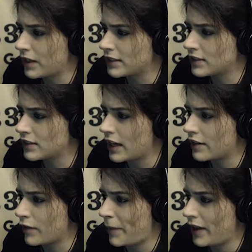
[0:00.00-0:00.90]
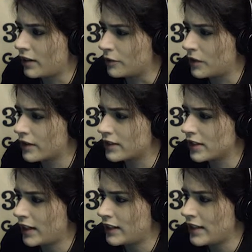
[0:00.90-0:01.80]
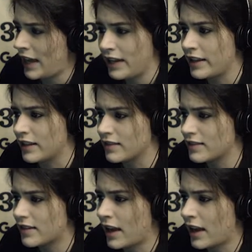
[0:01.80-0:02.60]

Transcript: place at the end of a petal where the Titanians